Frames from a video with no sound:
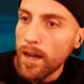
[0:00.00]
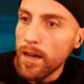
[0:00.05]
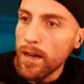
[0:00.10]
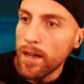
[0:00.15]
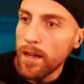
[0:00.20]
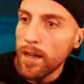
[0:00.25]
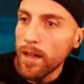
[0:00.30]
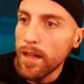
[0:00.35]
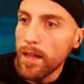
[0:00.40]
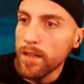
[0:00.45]

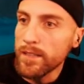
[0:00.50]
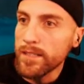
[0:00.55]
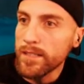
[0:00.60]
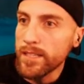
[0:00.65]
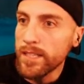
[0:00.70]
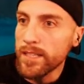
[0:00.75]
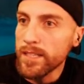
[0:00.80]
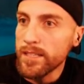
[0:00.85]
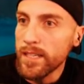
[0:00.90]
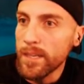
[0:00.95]
Let's
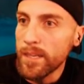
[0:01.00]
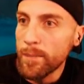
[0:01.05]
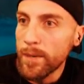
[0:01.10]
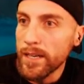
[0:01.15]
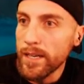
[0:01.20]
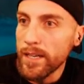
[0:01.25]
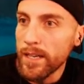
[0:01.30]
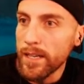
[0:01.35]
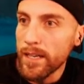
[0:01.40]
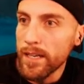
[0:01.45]
see. Is
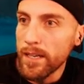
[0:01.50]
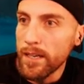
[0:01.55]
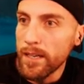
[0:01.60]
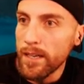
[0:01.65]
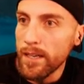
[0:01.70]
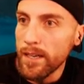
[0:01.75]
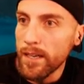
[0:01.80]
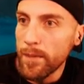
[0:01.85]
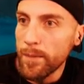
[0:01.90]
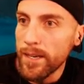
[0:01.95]
anybody?
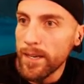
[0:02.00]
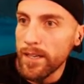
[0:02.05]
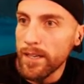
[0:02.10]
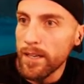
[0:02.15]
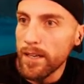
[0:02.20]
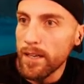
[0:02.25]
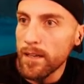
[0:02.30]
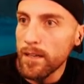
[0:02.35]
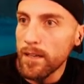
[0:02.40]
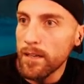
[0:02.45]

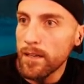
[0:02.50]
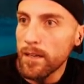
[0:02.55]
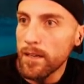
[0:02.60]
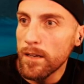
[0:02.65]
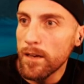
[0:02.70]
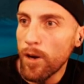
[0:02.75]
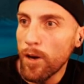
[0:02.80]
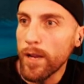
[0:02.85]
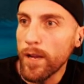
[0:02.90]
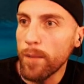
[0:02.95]

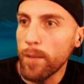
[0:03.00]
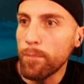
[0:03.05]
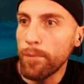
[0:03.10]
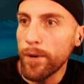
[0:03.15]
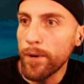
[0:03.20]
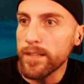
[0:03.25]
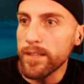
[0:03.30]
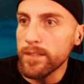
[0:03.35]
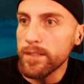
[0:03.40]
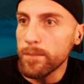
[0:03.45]
Okay,
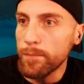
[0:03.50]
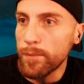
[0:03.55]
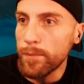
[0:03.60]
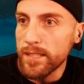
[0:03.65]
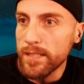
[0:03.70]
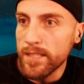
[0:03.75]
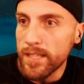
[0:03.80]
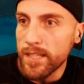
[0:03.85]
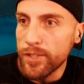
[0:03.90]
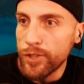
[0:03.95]
Britt
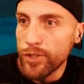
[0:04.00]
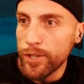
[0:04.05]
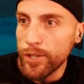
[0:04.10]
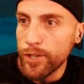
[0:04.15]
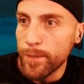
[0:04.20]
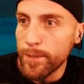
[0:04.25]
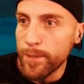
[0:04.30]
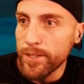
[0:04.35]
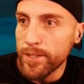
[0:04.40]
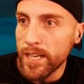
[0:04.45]
says, Jay
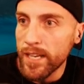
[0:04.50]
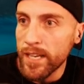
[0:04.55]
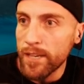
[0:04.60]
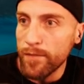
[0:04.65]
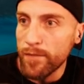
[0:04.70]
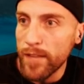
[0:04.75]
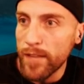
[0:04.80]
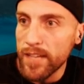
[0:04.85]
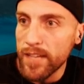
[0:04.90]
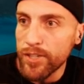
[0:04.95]
Dreamers, end
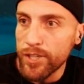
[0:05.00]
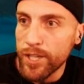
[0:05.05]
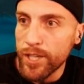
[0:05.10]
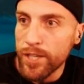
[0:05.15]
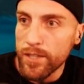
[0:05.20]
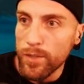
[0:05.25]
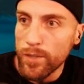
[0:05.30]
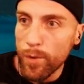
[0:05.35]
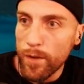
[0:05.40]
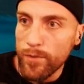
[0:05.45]
of last
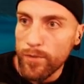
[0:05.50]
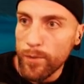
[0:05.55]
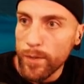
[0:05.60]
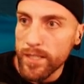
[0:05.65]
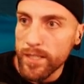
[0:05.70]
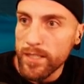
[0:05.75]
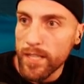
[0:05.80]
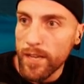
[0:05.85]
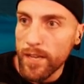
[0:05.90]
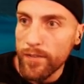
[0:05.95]
year,
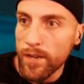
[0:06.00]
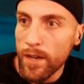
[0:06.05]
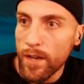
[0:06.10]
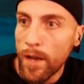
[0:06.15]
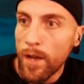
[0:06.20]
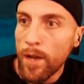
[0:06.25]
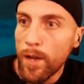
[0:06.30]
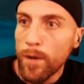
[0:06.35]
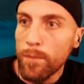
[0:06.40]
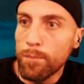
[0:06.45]
12/27,
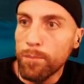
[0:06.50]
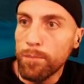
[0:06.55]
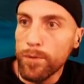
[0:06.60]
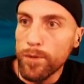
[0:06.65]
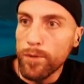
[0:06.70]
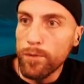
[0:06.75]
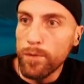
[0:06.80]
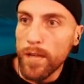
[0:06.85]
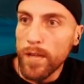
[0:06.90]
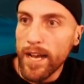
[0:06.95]

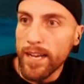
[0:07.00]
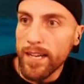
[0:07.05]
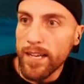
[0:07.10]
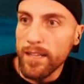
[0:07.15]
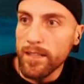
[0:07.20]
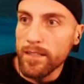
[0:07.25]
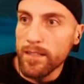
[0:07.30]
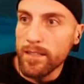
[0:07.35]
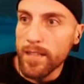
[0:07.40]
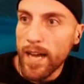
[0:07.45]
blue light
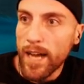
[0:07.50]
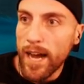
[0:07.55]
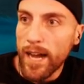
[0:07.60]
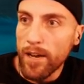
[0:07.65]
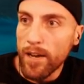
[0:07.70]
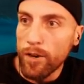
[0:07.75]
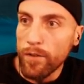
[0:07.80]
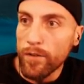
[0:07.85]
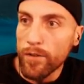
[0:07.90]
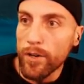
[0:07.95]
in the
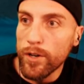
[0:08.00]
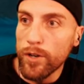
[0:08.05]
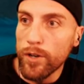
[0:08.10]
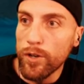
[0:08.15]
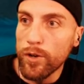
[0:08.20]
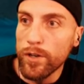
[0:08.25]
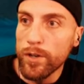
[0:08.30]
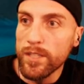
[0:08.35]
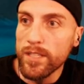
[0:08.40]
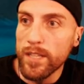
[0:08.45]
sky over New
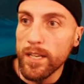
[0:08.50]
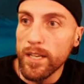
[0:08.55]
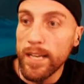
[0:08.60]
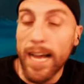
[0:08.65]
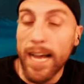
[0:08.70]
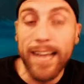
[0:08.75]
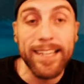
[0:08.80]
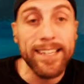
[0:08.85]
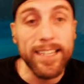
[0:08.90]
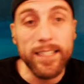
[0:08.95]
York City.
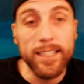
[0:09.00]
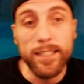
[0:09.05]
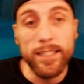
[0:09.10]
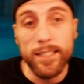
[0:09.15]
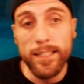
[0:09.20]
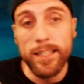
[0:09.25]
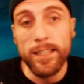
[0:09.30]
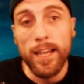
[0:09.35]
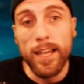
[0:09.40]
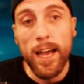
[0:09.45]
I did
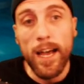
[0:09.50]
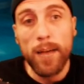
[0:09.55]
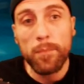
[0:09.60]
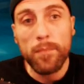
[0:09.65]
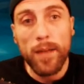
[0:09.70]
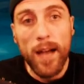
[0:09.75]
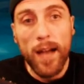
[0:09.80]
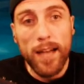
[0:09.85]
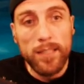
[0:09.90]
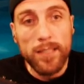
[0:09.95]
see that.
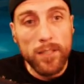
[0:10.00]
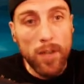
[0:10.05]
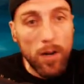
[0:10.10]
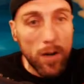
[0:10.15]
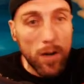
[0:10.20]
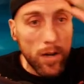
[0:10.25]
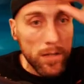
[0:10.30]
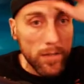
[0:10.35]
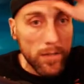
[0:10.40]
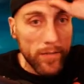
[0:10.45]
I saw
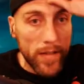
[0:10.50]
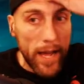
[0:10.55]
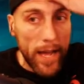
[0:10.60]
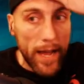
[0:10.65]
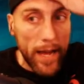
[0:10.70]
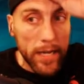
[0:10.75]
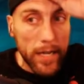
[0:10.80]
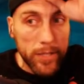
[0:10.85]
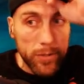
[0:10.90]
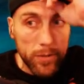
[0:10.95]
all of
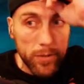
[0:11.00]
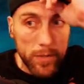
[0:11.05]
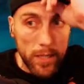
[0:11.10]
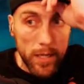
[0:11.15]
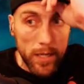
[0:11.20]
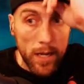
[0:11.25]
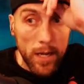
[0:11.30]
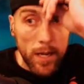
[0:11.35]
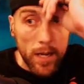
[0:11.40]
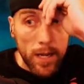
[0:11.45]
that
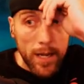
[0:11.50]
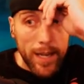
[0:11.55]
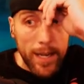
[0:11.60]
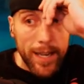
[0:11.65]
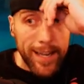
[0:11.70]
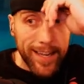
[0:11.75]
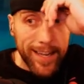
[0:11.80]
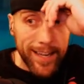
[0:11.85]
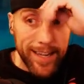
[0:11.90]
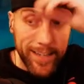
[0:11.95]
actually.
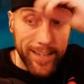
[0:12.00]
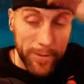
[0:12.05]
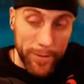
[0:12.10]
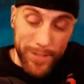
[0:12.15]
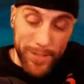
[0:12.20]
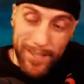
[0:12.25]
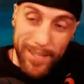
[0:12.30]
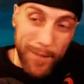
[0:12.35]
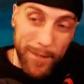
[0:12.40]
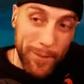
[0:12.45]
And it
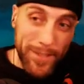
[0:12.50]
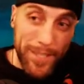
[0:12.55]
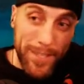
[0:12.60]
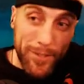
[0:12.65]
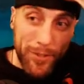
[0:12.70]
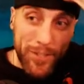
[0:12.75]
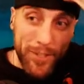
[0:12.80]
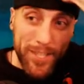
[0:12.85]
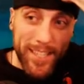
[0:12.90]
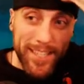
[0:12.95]
was
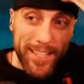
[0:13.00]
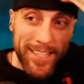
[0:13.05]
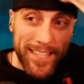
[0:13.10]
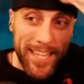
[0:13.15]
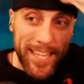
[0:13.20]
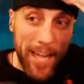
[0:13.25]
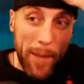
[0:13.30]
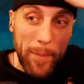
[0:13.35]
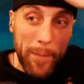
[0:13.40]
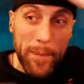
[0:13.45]
interesting to
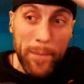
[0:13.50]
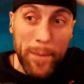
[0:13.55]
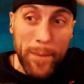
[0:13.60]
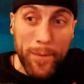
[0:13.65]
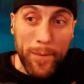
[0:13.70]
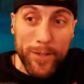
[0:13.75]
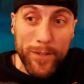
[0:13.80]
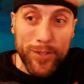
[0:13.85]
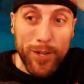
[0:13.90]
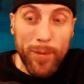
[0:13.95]
see how many
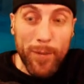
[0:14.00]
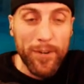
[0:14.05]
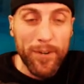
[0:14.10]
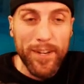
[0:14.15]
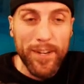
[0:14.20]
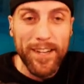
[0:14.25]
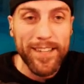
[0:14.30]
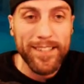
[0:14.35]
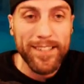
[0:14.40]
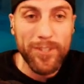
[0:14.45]
people
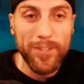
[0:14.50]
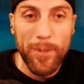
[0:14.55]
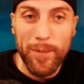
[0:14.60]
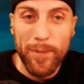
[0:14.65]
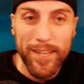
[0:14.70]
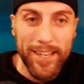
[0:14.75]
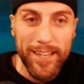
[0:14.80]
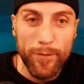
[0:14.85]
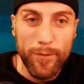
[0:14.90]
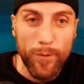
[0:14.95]
interpreted it in so
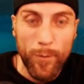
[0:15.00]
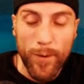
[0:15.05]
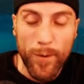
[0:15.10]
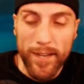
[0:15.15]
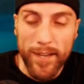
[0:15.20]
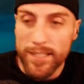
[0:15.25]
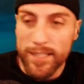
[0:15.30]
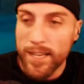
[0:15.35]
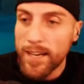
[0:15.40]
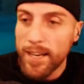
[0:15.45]
many different ways.